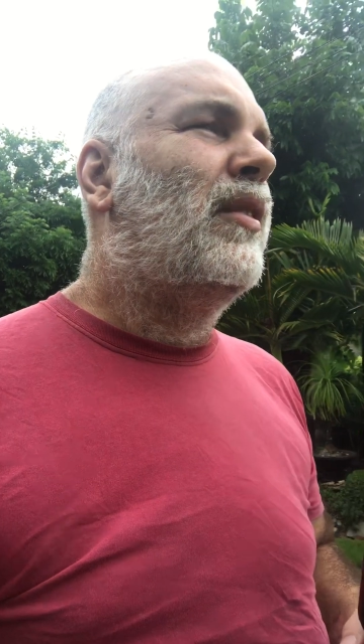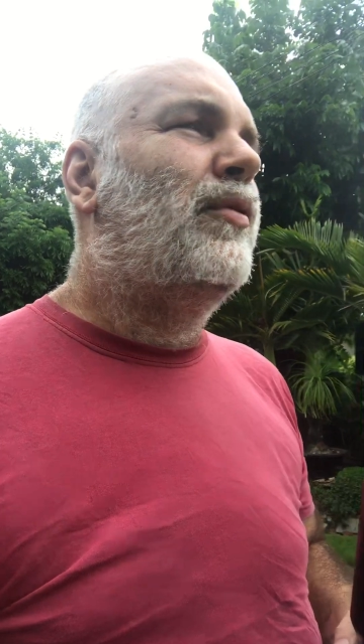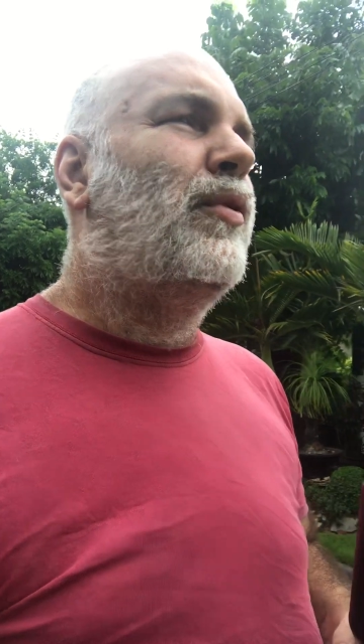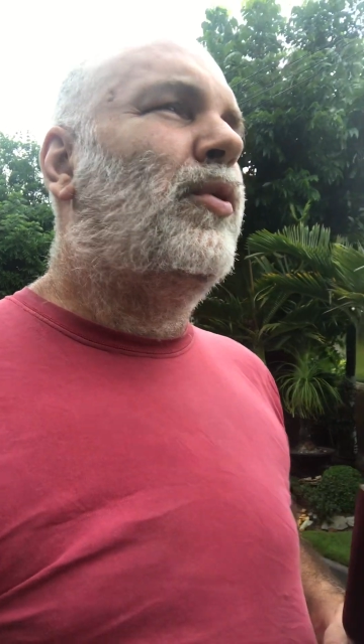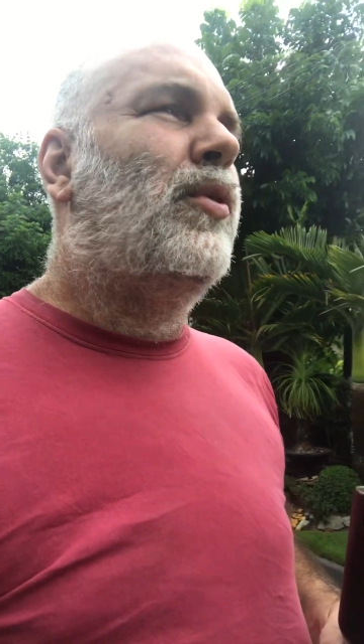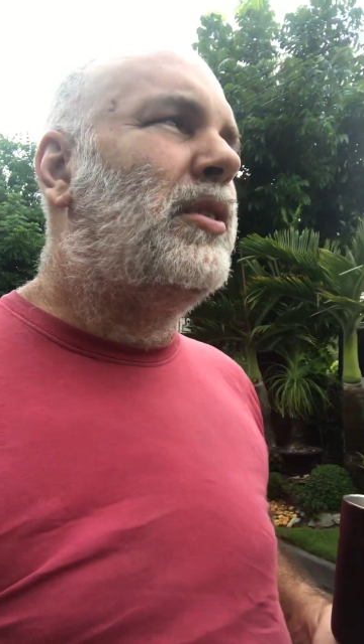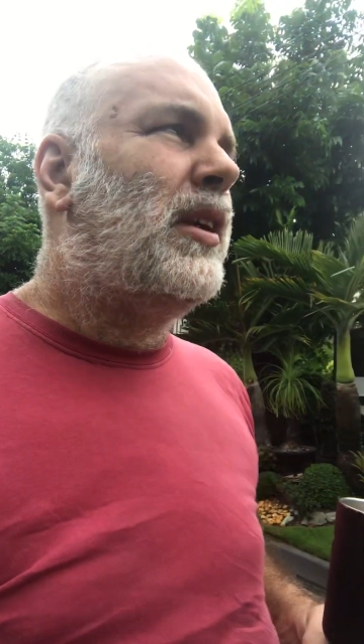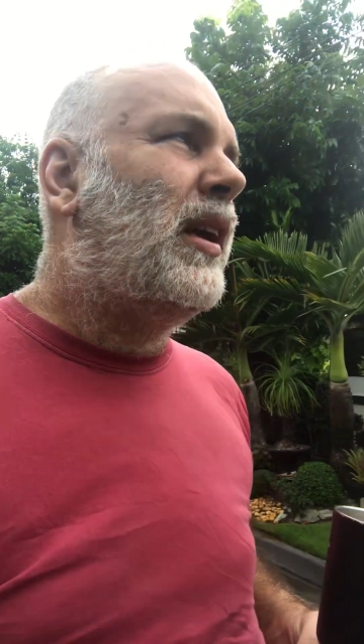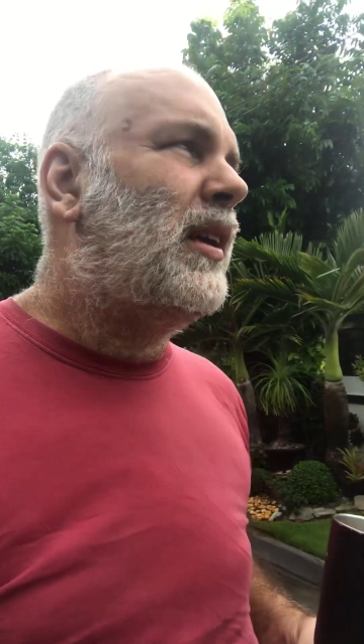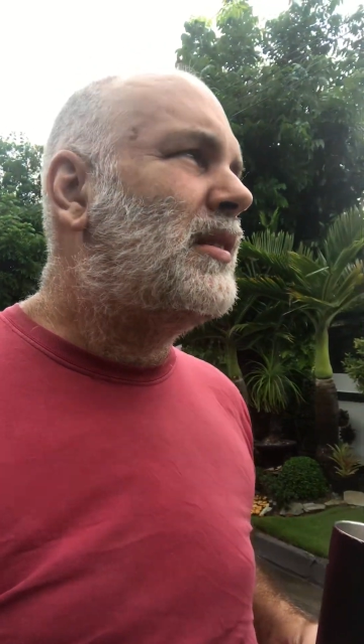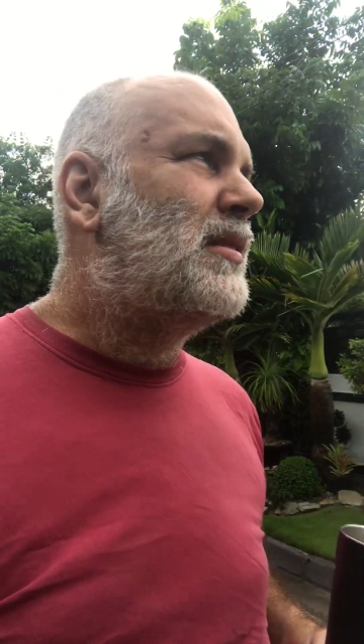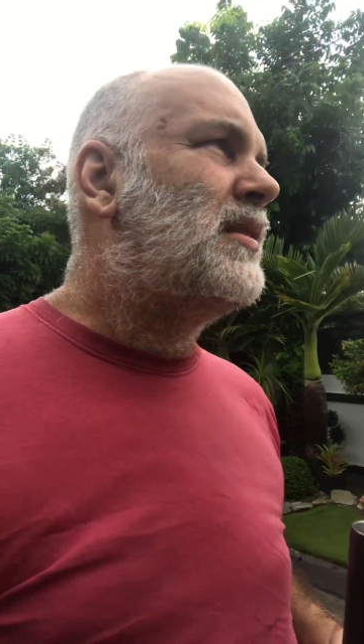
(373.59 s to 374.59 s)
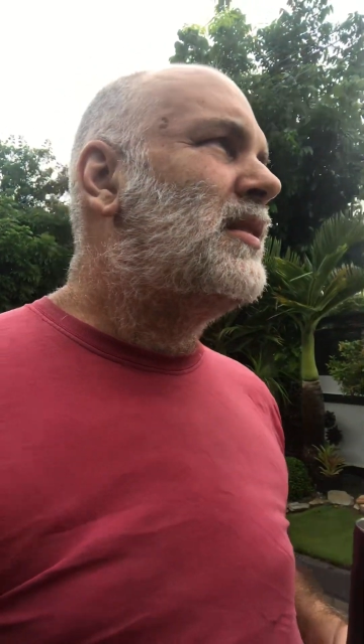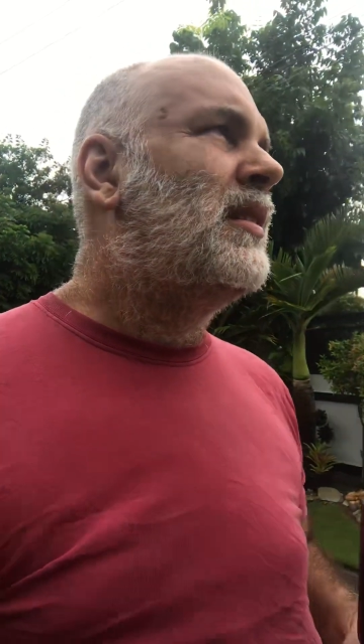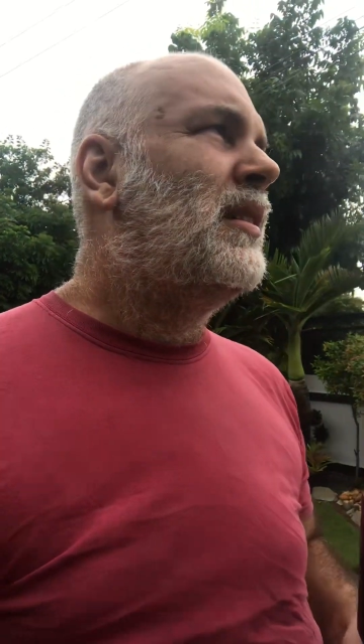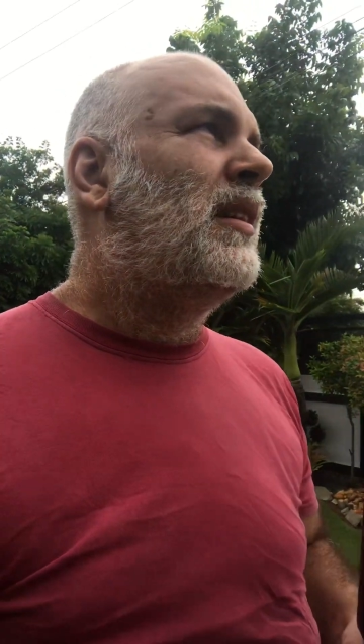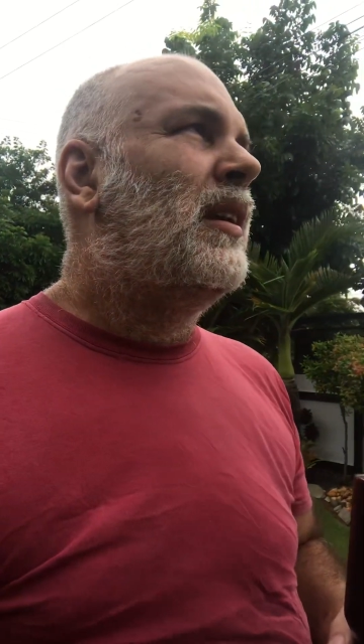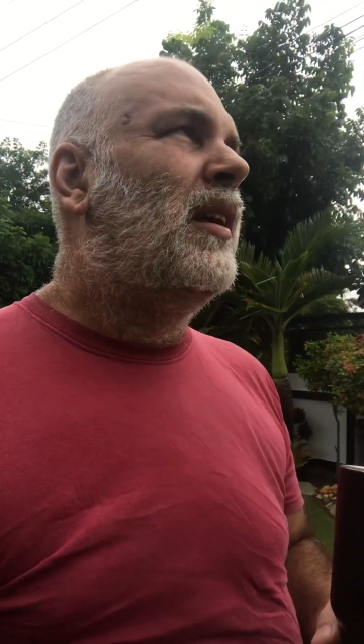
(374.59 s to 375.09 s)
4 days
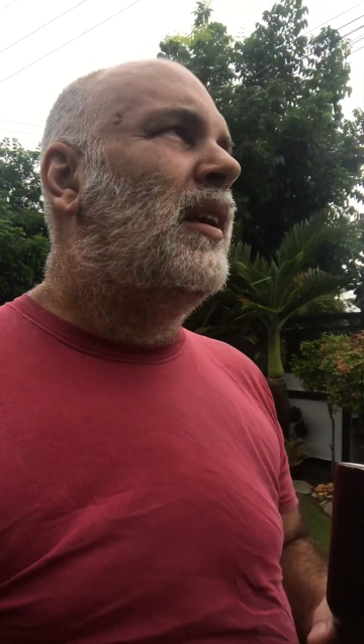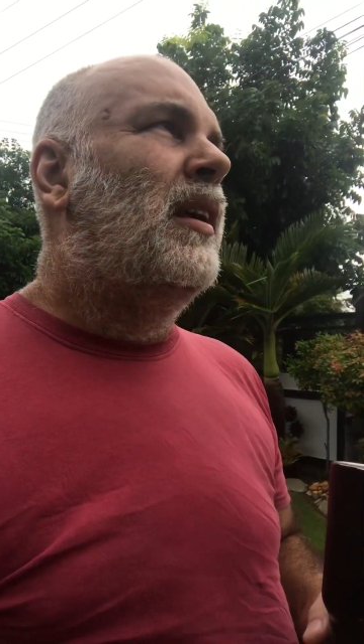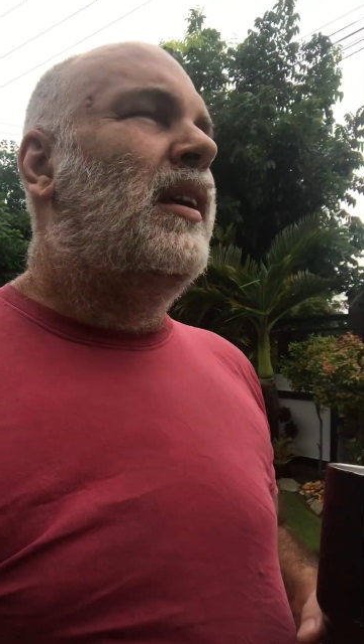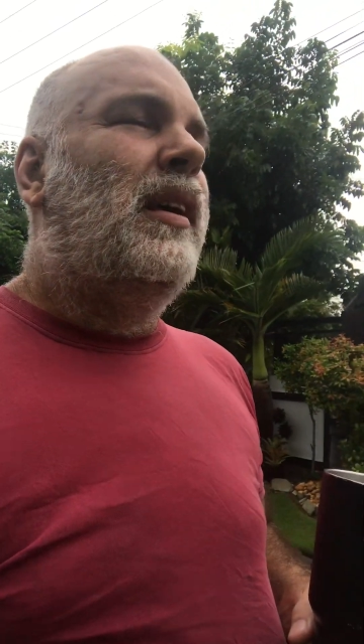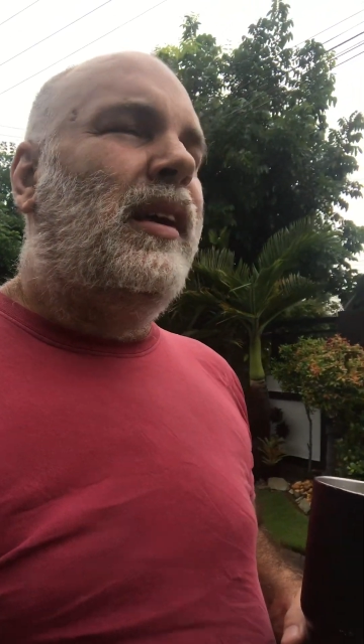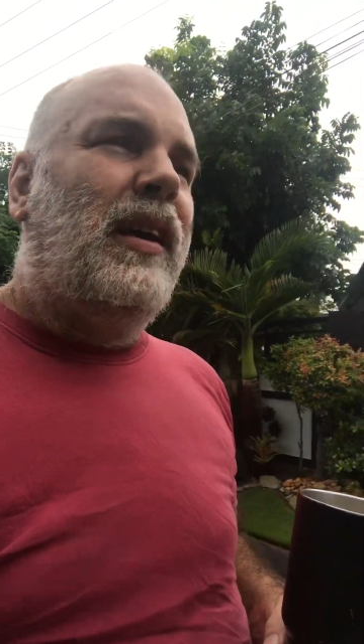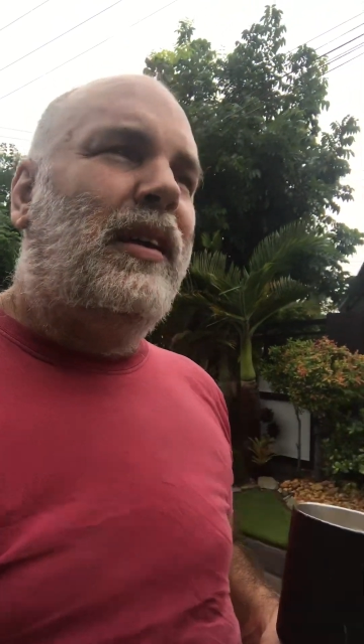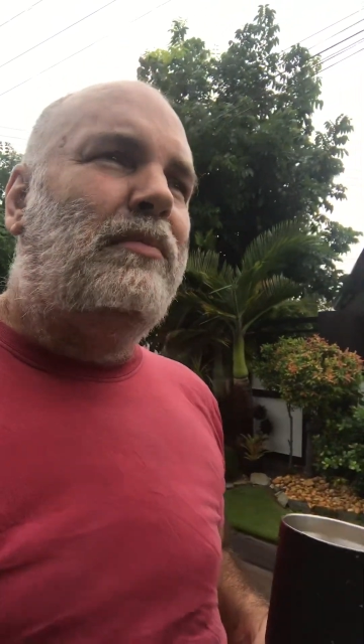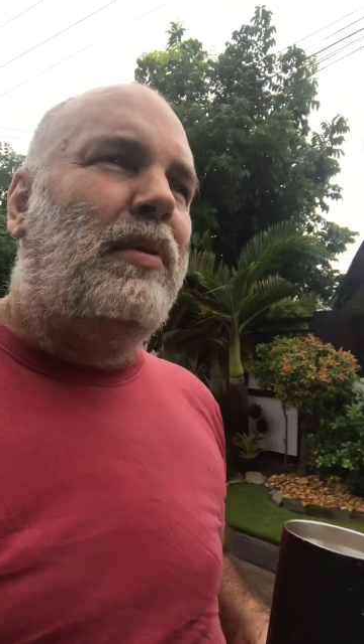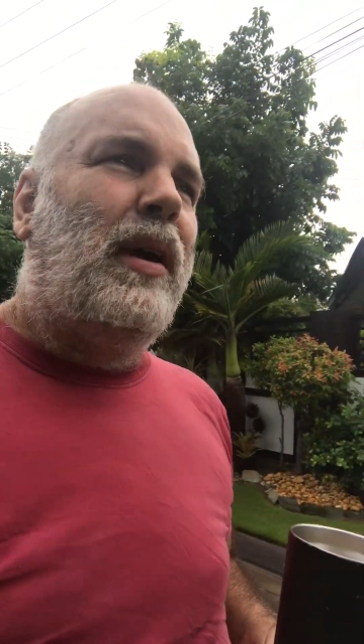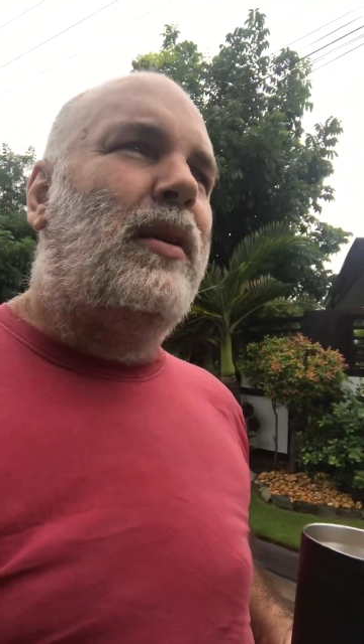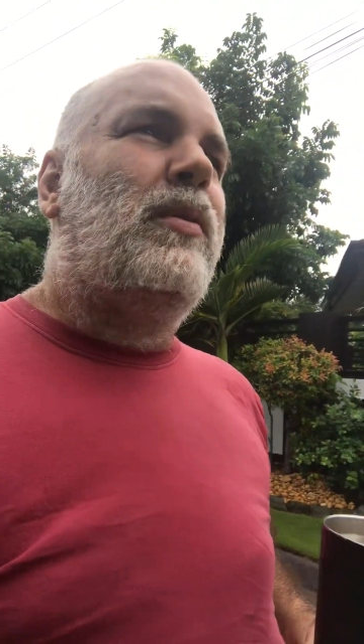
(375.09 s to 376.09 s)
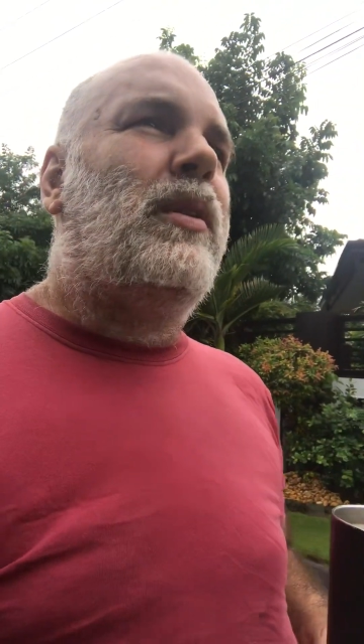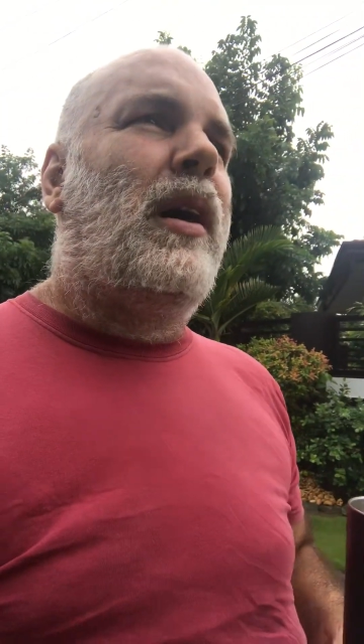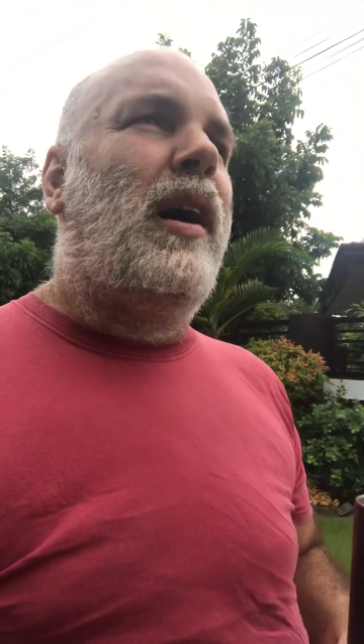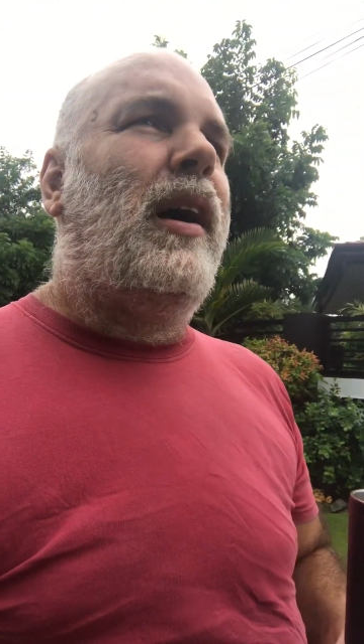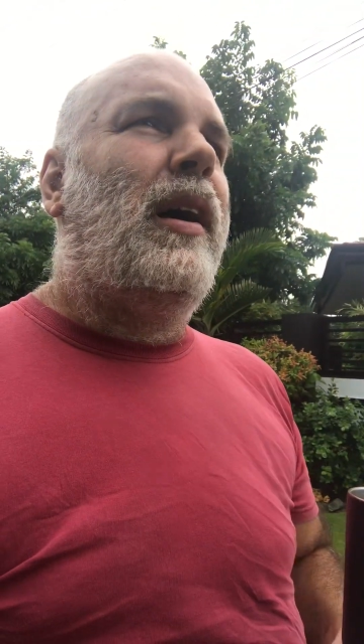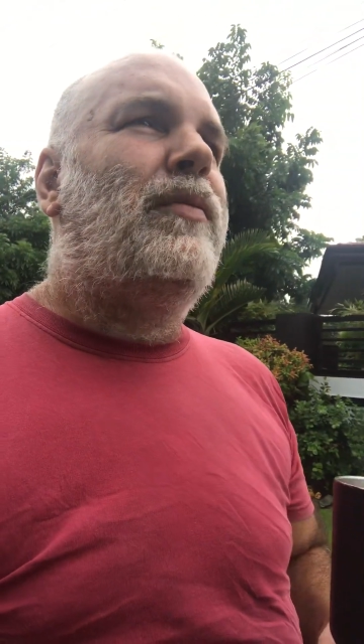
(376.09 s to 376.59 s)
in bed with a
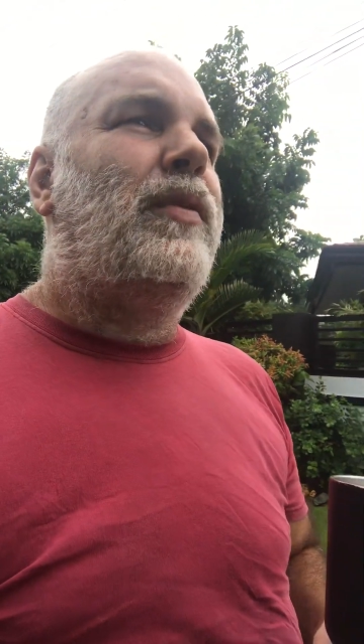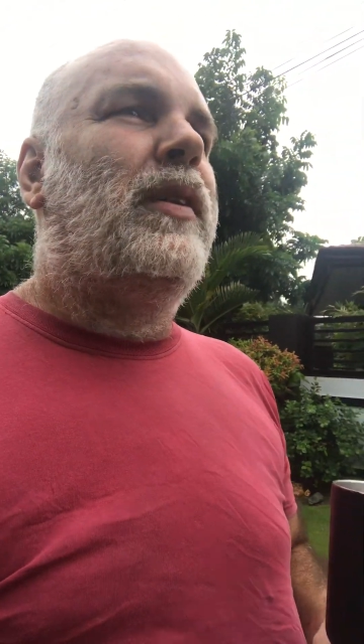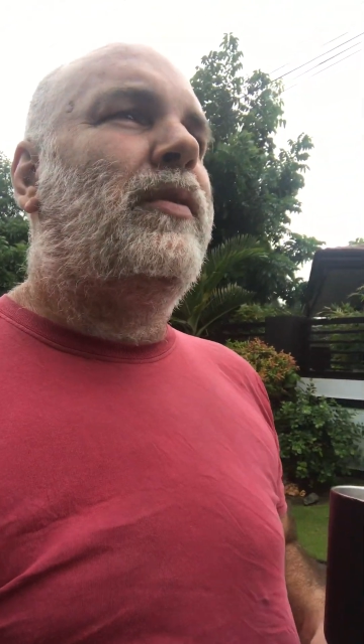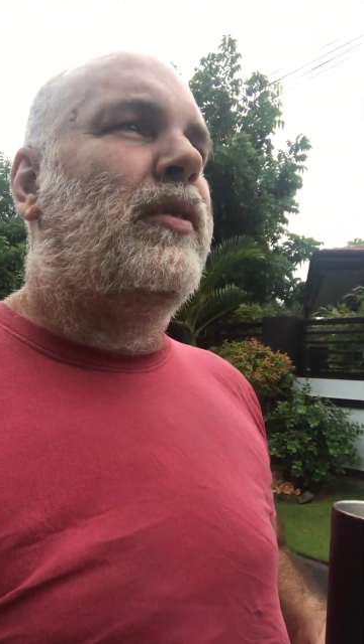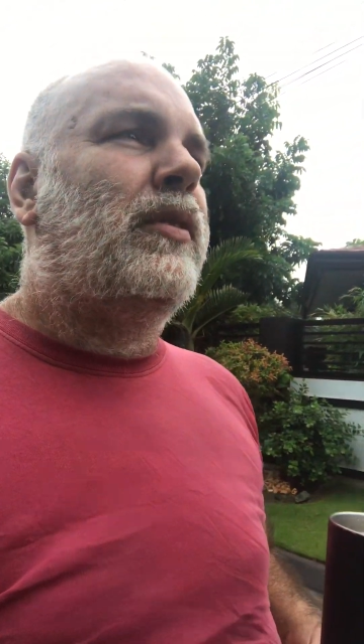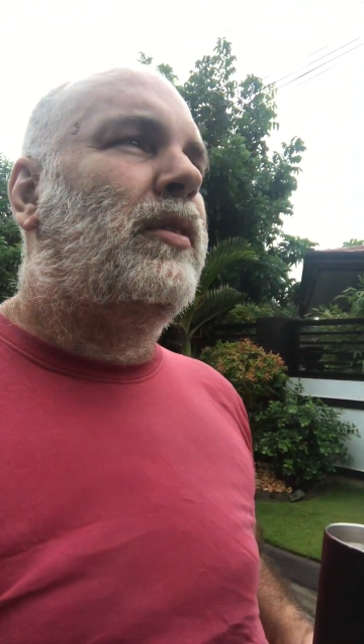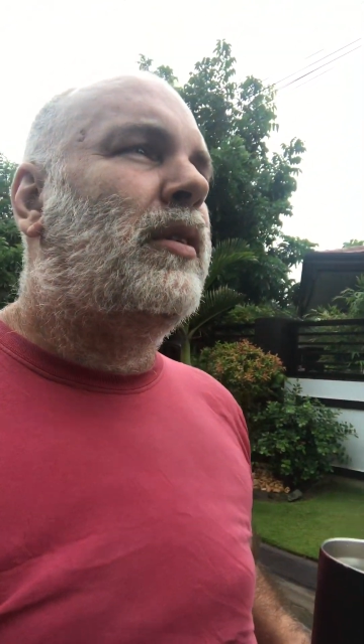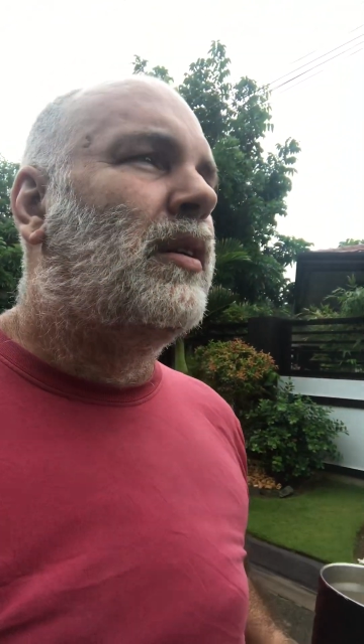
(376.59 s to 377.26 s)
high fever.